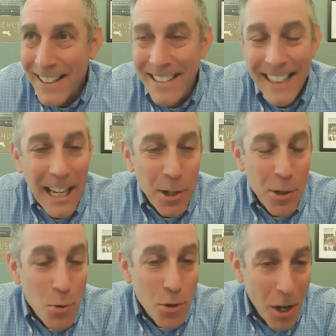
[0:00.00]
digging
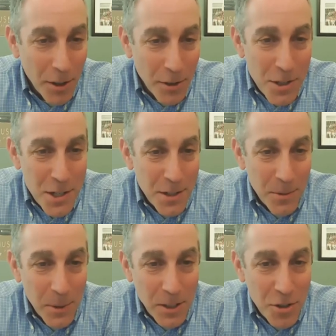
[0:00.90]
new tunnels,
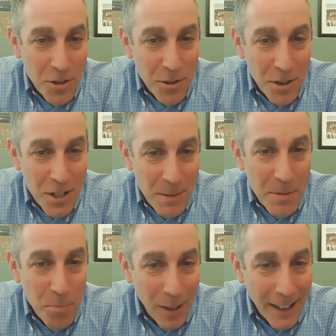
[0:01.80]
which seems
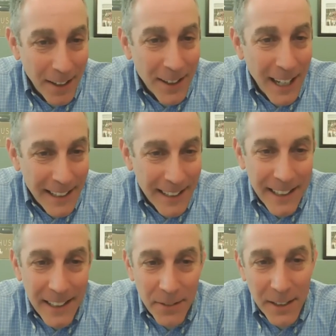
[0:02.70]
pretty unlikely
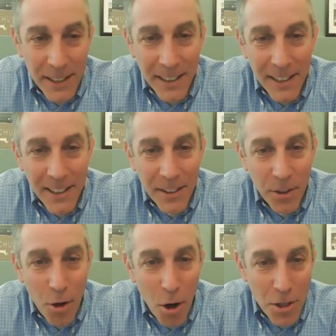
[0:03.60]
given the, the
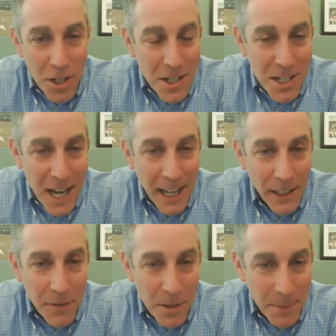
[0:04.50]
cost and scale
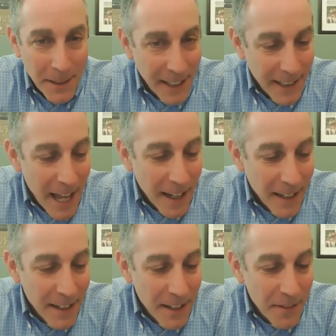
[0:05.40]
of something like that,
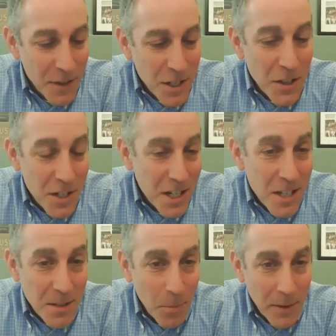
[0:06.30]
this is the
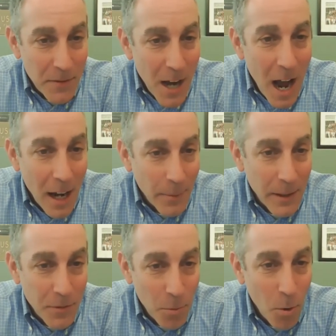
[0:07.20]
system we've got and we
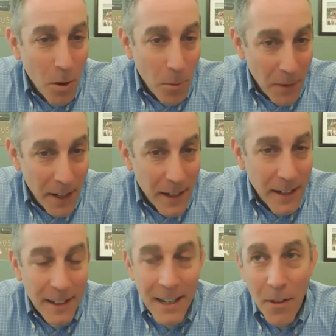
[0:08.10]
have to work with it.
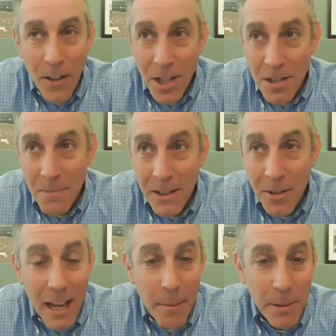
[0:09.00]
Now, that doesn't mean there
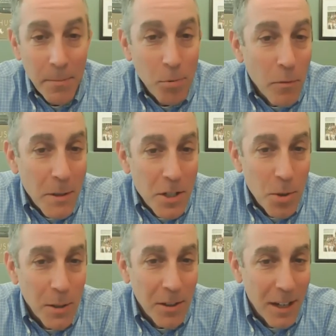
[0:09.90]
can't be improvements
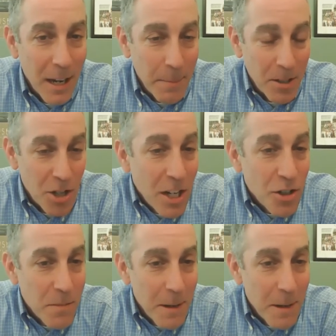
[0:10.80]
to it, there can't be changes